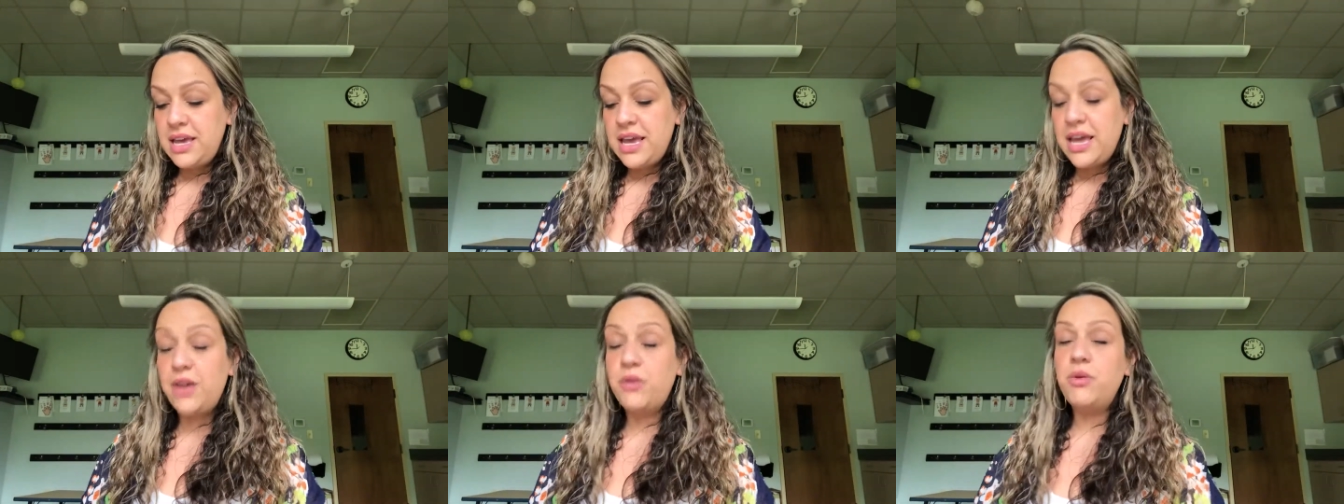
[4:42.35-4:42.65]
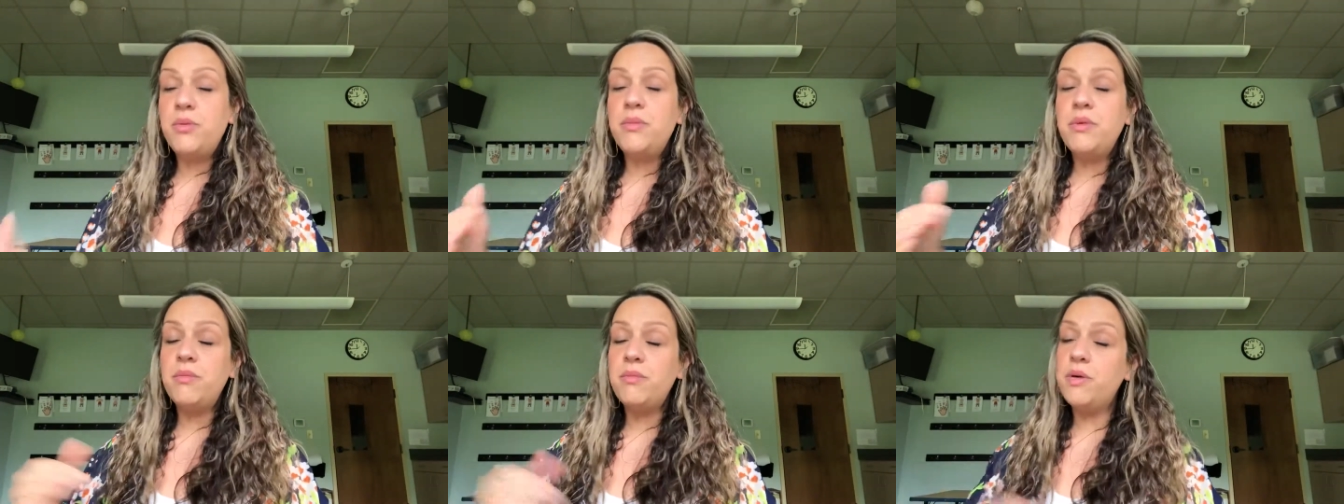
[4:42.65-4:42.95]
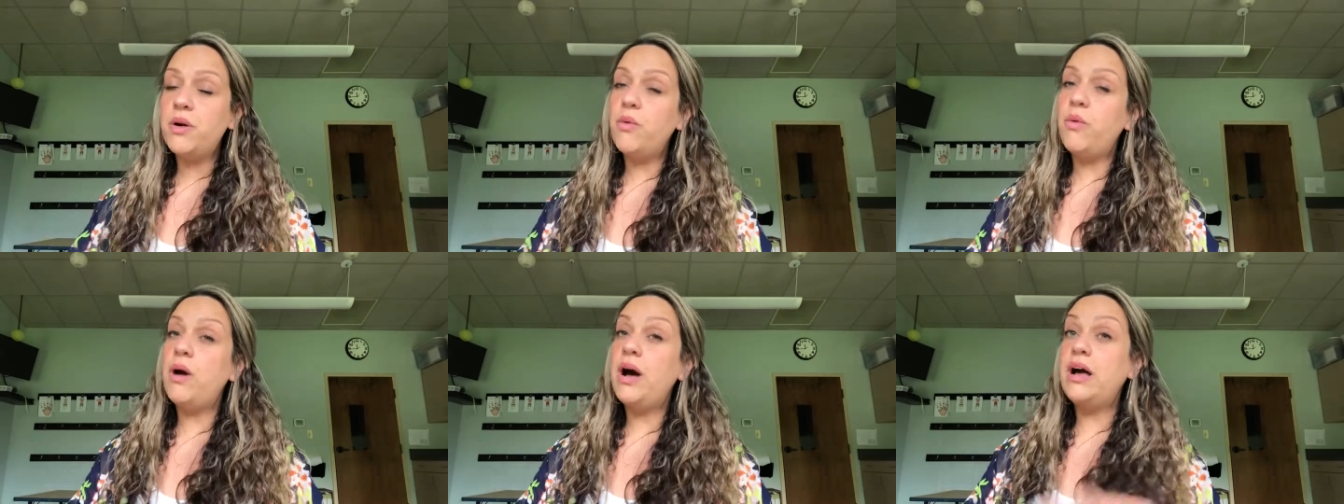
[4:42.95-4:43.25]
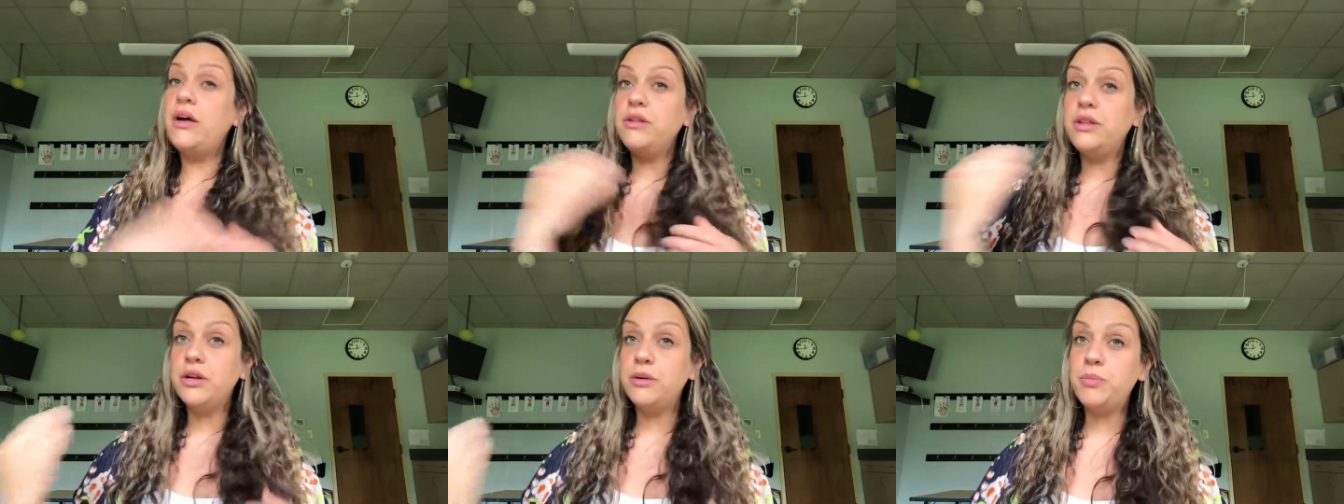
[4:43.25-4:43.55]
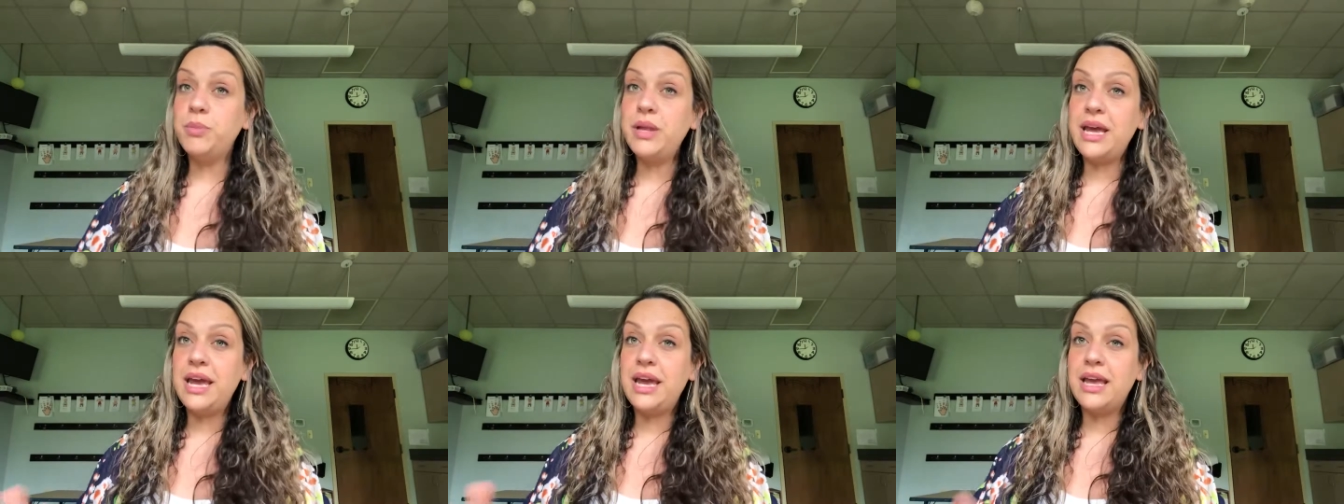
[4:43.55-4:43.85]
And remember, while they're
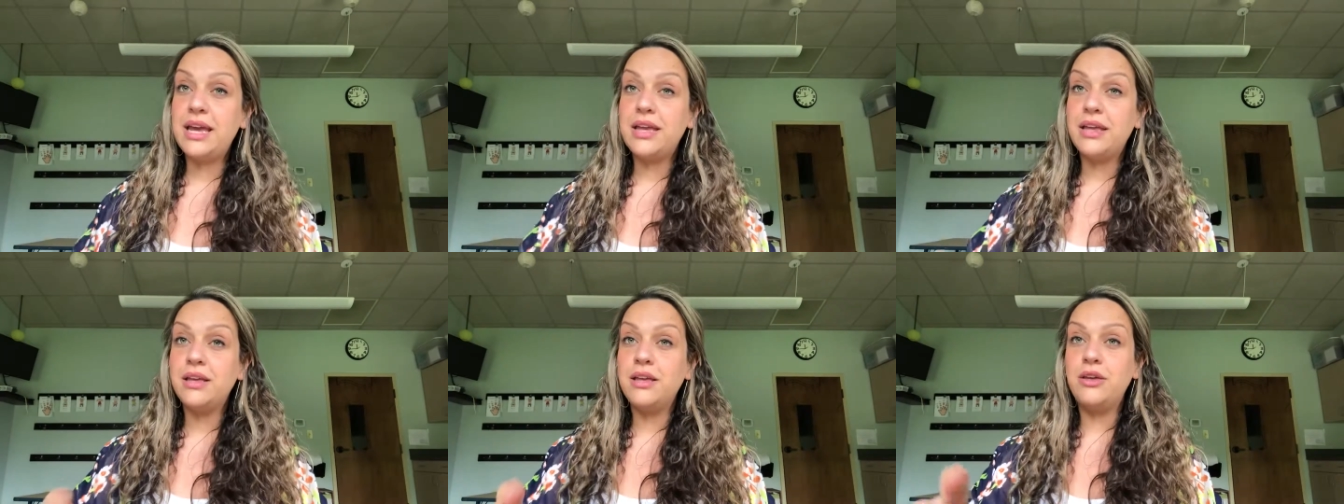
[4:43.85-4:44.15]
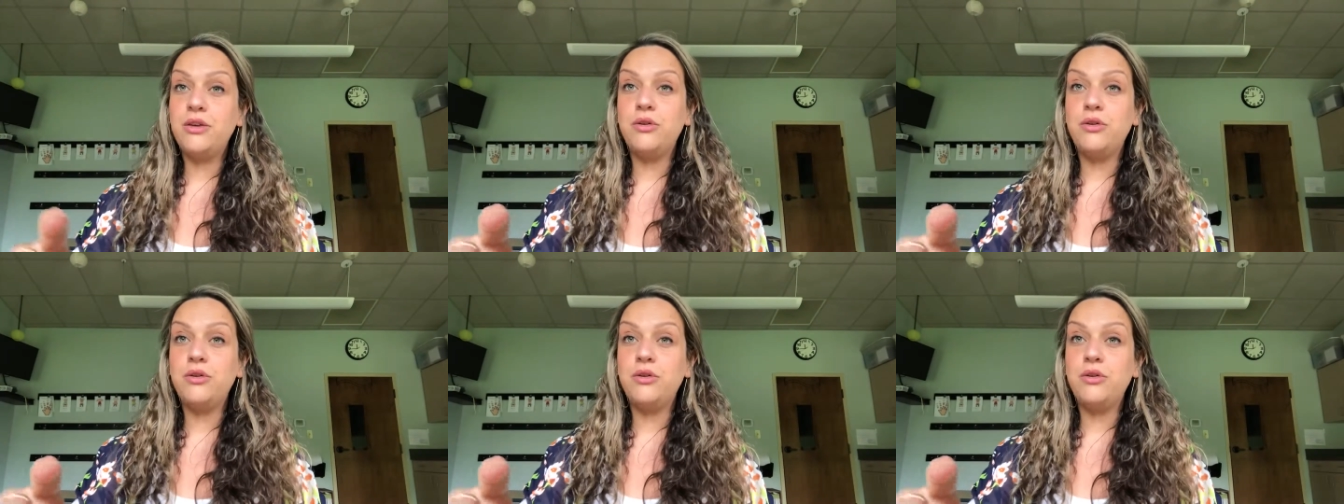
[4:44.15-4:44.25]
playing,